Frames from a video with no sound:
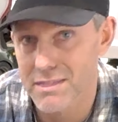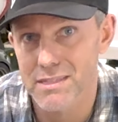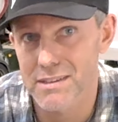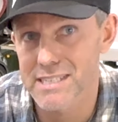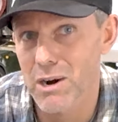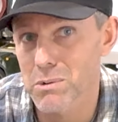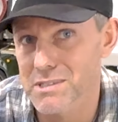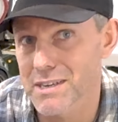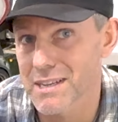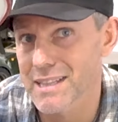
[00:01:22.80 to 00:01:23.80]
the tower is
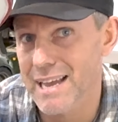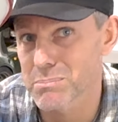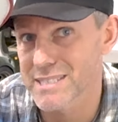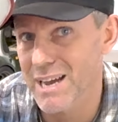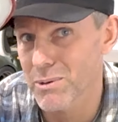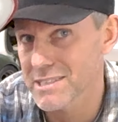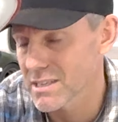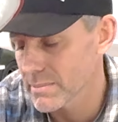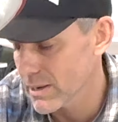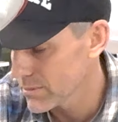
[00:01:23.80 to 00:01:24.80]
going to collapse that way
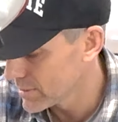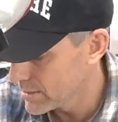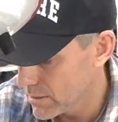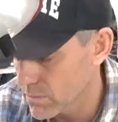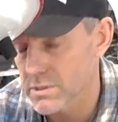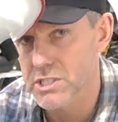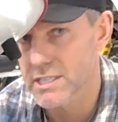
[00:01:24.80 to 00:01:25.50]
somehow, which it